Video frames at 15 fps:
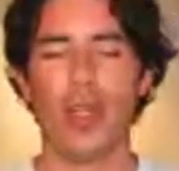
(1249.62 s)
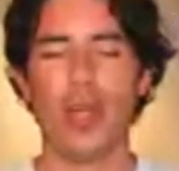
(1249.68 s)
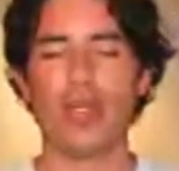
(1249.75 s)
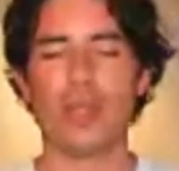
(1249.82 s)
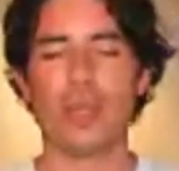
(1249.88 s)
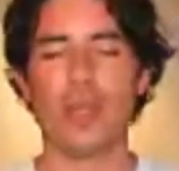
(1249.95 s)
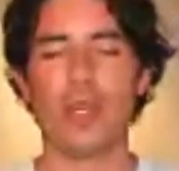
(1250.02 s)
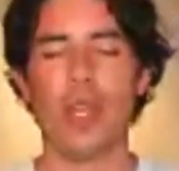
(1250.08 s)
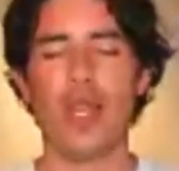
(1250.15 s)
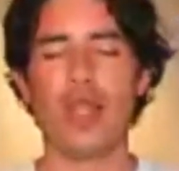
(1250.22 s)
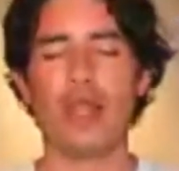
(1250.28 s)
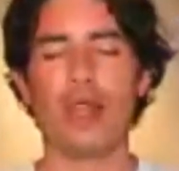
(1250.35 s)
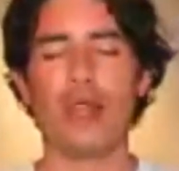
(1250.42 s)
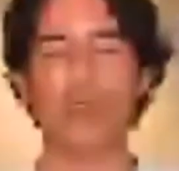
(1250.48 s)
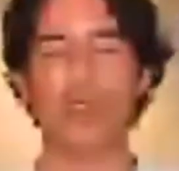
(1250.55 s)
And when I
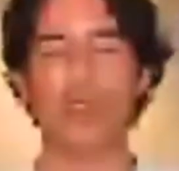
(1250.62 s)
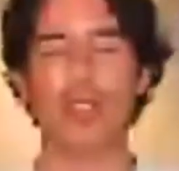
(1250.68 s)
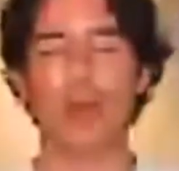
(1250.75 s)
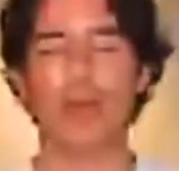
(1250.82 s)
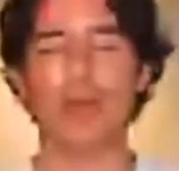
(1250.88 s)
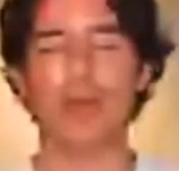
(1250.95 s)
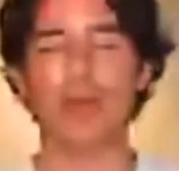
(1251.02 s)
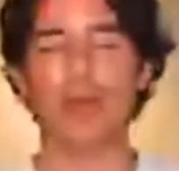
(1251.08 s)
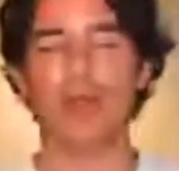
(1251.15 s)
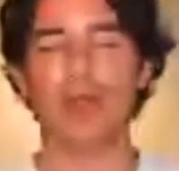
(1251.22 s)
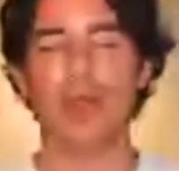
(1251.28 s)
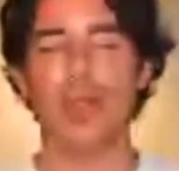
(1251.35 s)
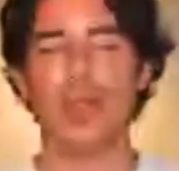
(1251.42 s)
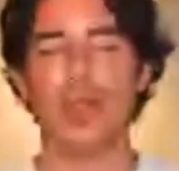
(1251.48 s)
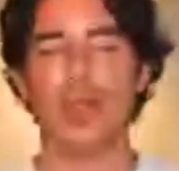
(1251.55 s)
do so,
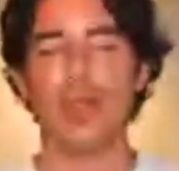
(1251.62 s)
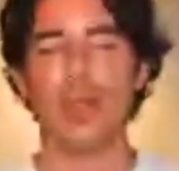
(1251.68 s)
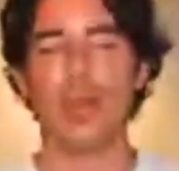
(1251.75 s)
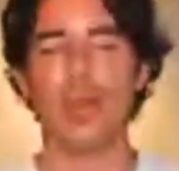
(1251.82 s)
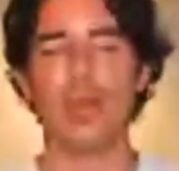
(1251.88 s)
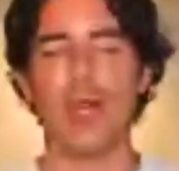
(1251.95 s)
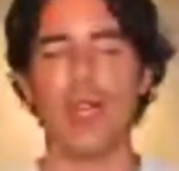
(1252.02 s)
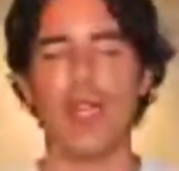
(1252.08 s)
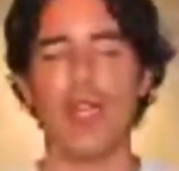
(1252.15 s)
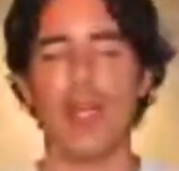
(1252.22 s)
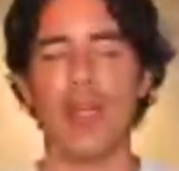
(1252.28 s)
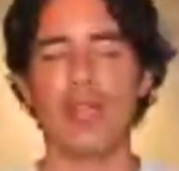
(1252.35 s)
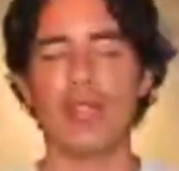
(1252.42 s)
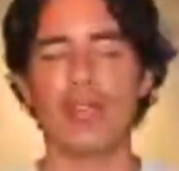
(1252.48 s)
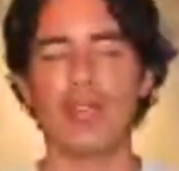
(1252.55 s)
with my
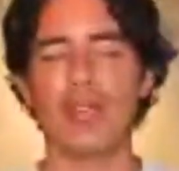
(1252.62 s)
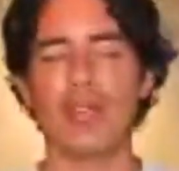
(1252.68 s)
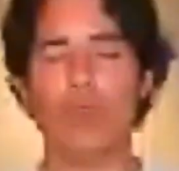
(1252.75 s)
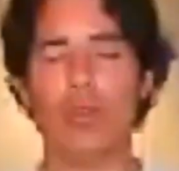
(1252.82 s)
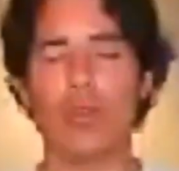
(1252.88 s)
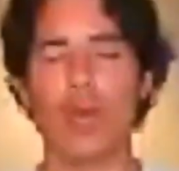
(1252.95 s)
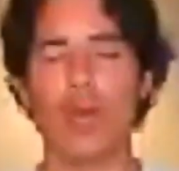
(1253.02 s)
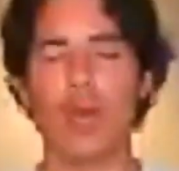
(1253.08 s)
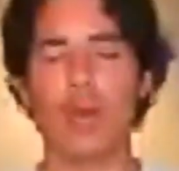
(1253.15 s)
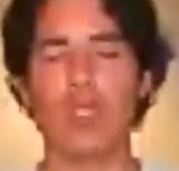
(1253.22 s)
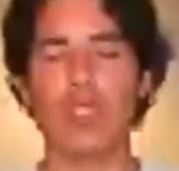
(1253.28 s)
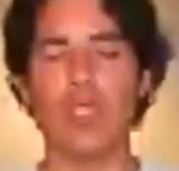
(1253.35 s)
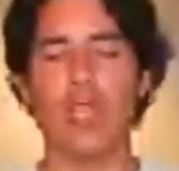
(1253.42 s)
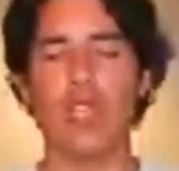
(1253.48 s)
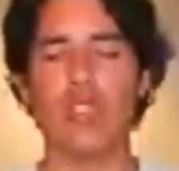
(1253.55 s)
hands or my
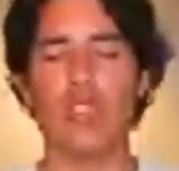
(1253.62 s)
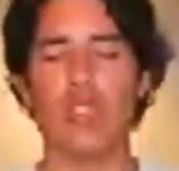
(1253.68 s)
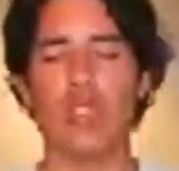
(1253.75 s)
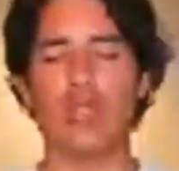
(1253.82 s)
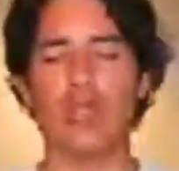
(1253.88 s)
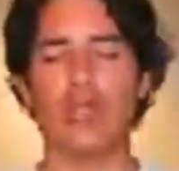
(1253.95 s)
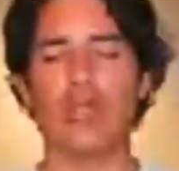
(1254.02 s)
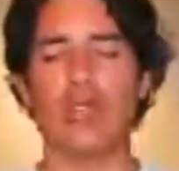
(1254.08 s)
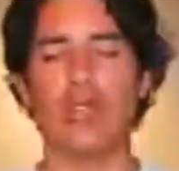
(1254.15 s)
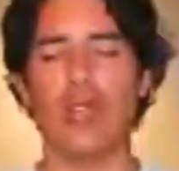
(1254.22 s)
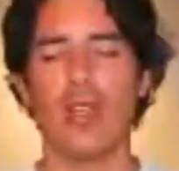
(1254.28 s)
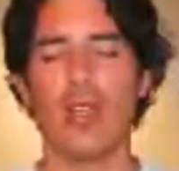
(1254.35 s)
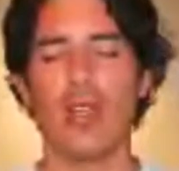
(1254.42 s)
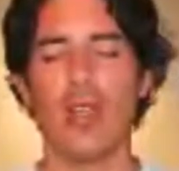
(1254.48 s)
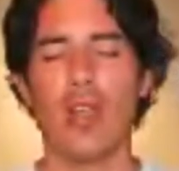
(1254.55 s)

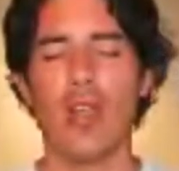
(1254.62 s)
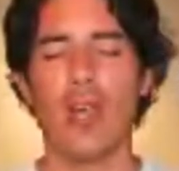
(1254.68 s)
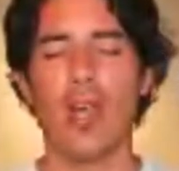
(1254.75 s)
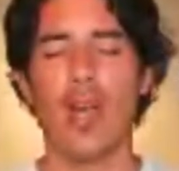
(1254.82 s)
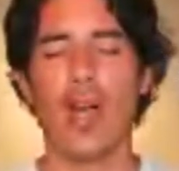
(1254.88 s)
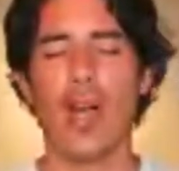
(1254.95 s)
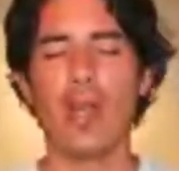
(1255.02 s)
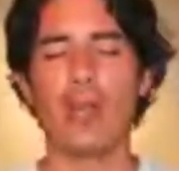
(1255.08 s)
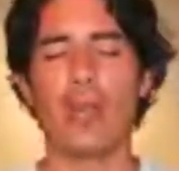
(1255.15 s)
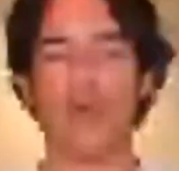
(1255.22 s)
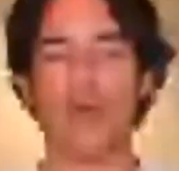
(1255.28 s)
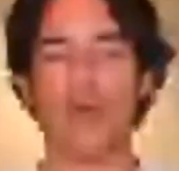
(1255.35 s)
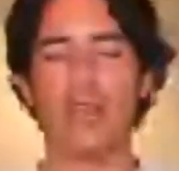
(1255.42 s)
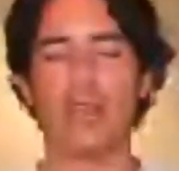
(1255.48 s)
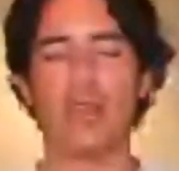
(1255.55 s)
imagination, I
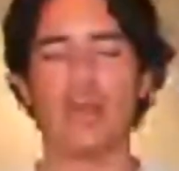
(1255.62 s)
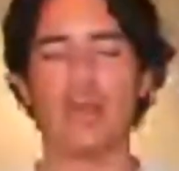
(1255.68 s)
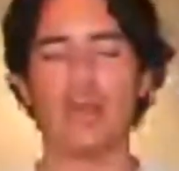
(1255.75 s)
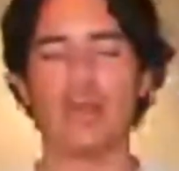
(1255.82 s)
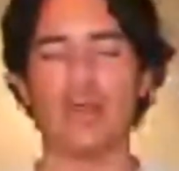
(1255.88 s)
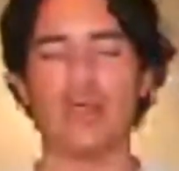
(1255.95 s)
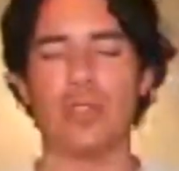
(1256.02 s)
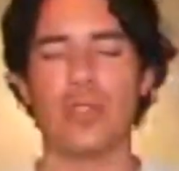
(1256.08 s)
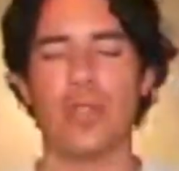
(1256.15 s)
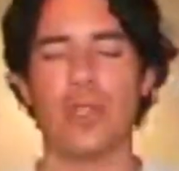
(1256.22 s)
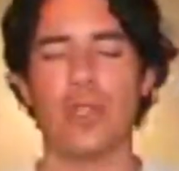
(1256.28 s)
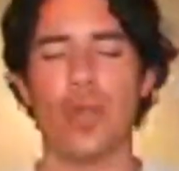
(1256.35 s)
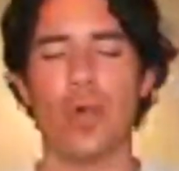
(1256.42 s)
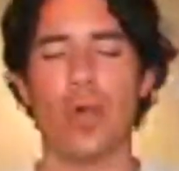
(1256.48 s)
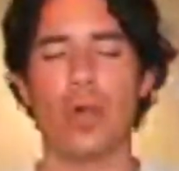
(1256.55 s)
bring them to the
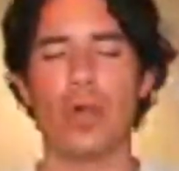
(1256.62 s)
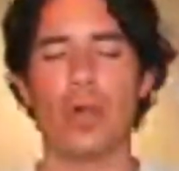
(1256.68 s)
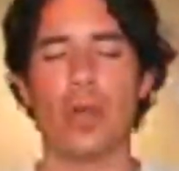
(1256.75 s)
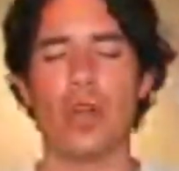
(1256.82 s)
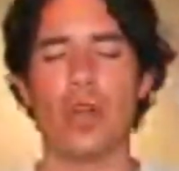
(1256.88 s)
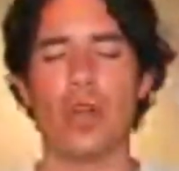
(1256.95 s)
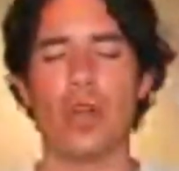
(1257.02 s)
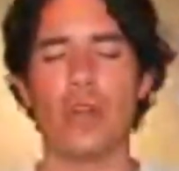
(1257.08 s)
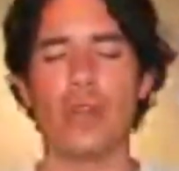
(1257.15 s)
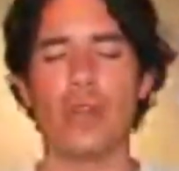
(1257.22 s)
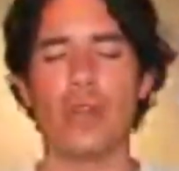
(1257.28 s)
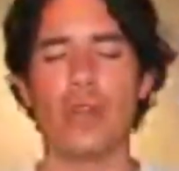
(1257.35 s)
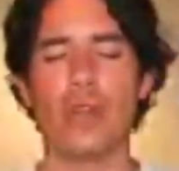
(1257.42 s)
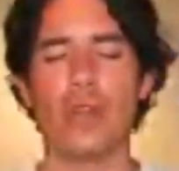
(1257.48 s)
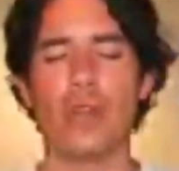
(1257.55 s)
core of art.